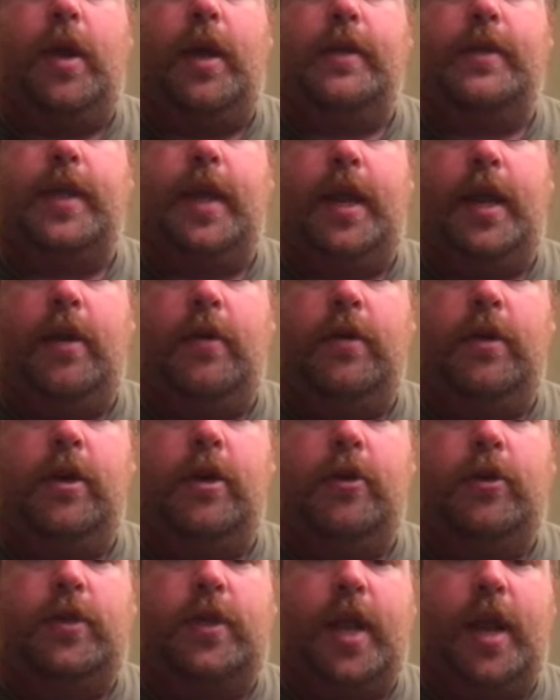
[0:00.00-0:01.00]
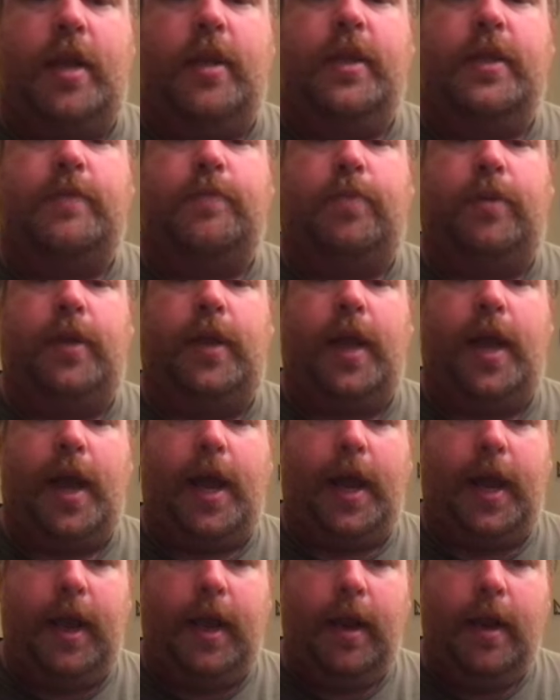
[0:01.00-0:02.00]
As I don't understand this
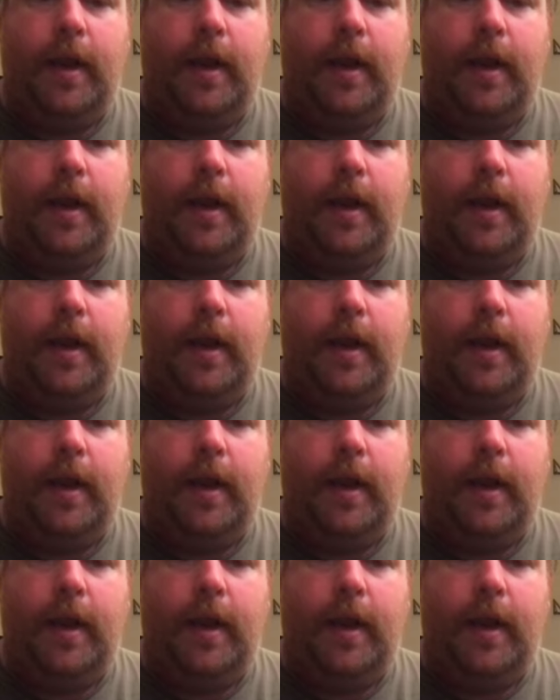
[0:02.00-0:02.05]
plot,